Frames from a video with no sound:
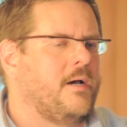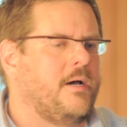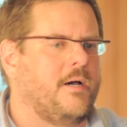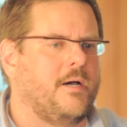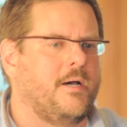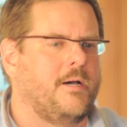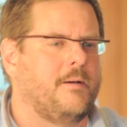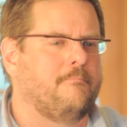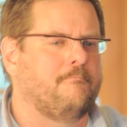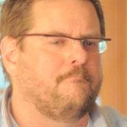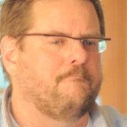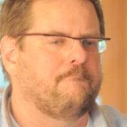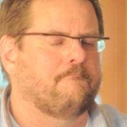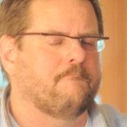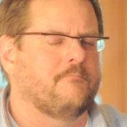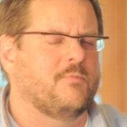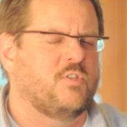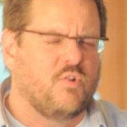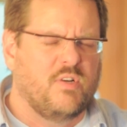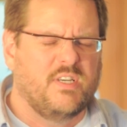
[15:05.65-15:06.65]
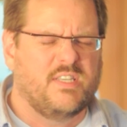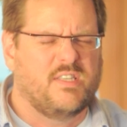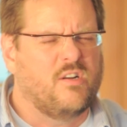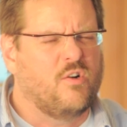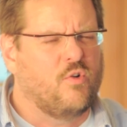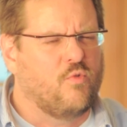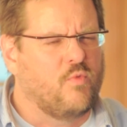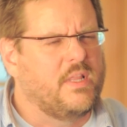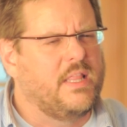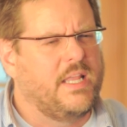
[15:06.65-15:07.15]
So is
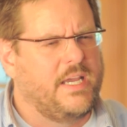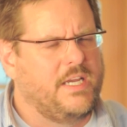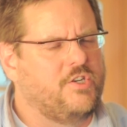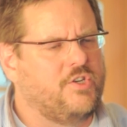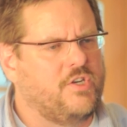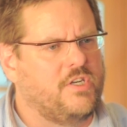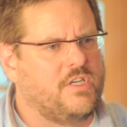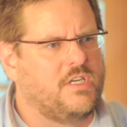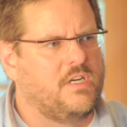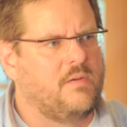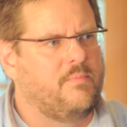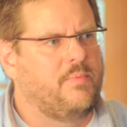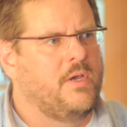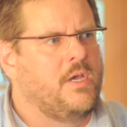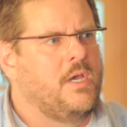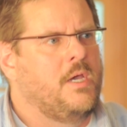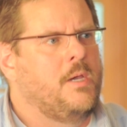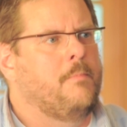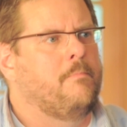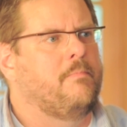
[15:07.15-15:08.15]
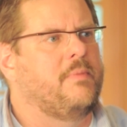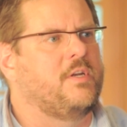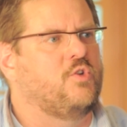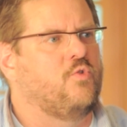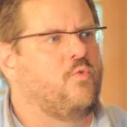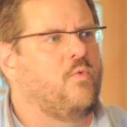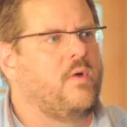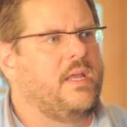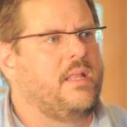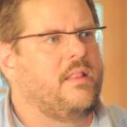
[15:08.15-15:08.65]
there a relationship
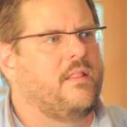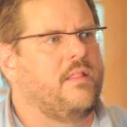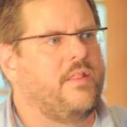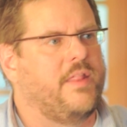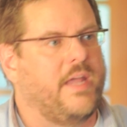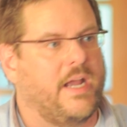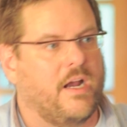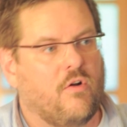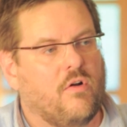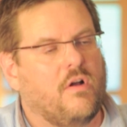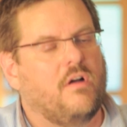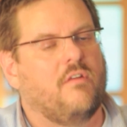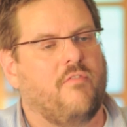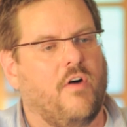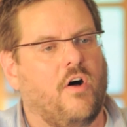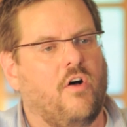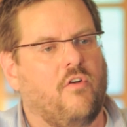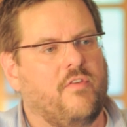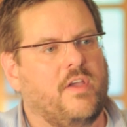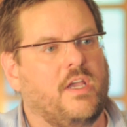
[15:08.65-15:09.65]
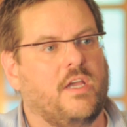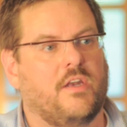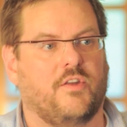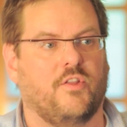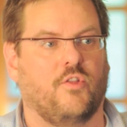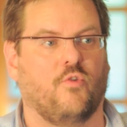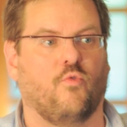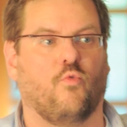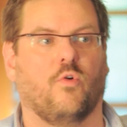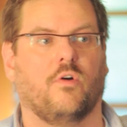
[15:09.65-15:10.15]
between their evolving
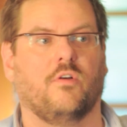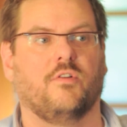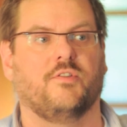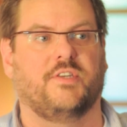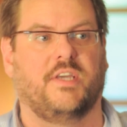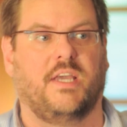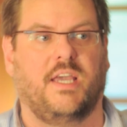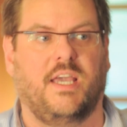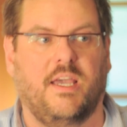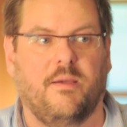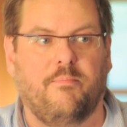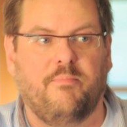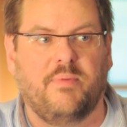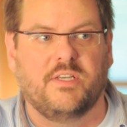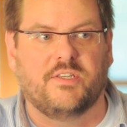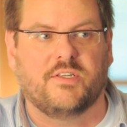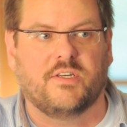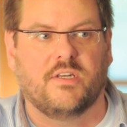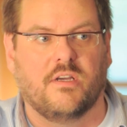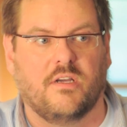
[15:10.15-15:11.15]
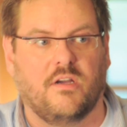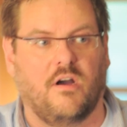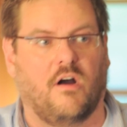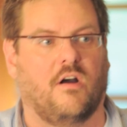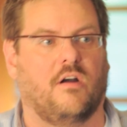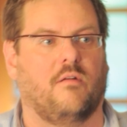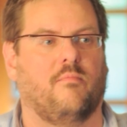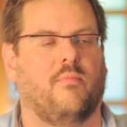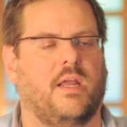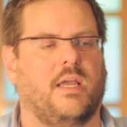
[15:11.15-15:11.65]
into the world's hippest
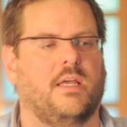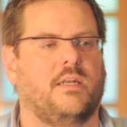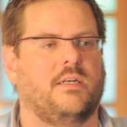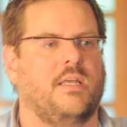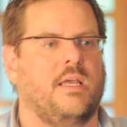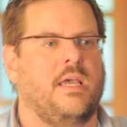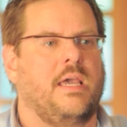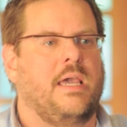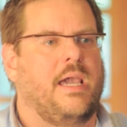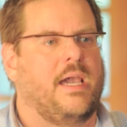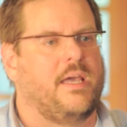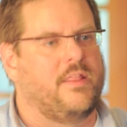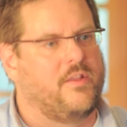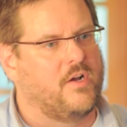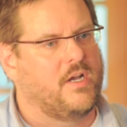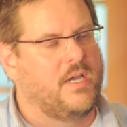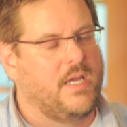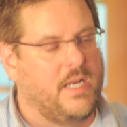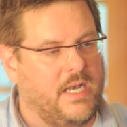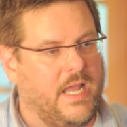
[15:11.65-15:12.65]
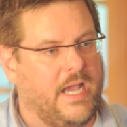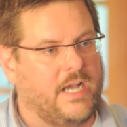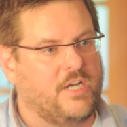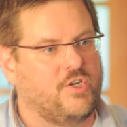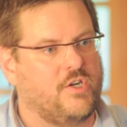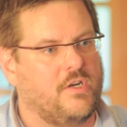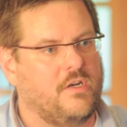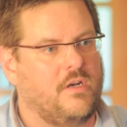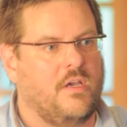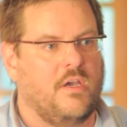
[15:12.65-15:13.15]
car brand and their
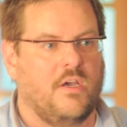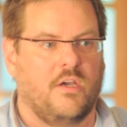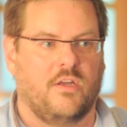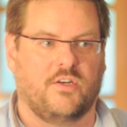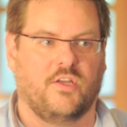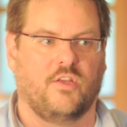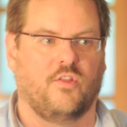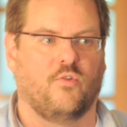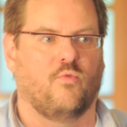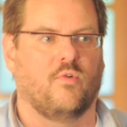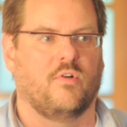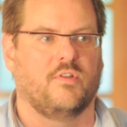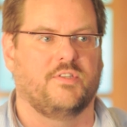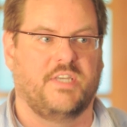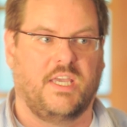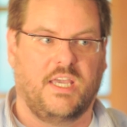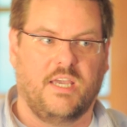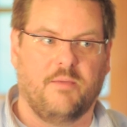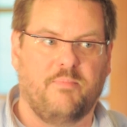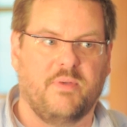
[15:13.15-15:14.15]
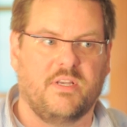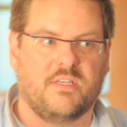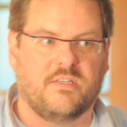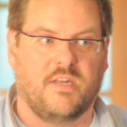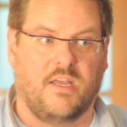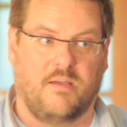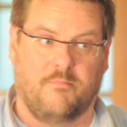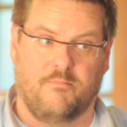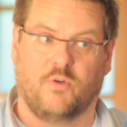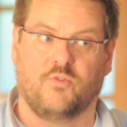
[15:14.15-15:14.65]
connection to the world's
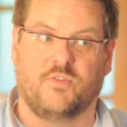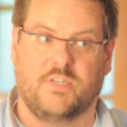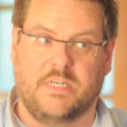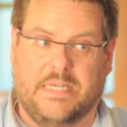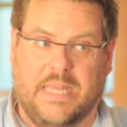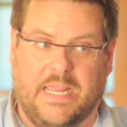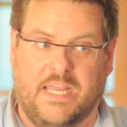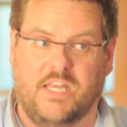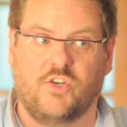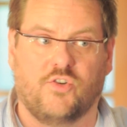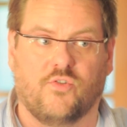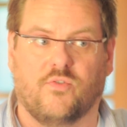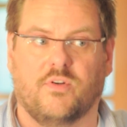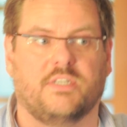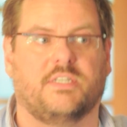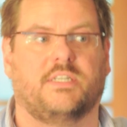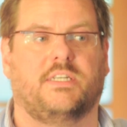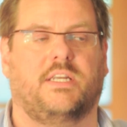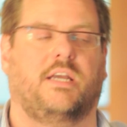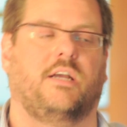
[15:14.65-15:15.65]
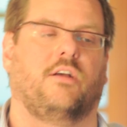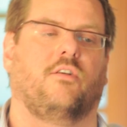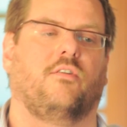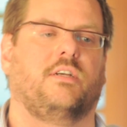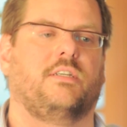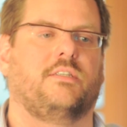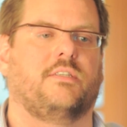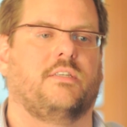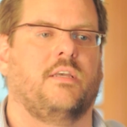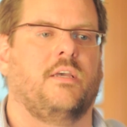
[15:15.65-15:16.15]
hippest and most dangerous
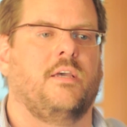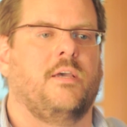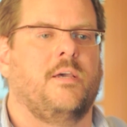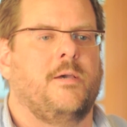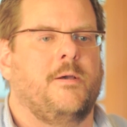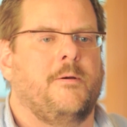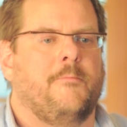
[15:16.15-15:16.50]
terrorists?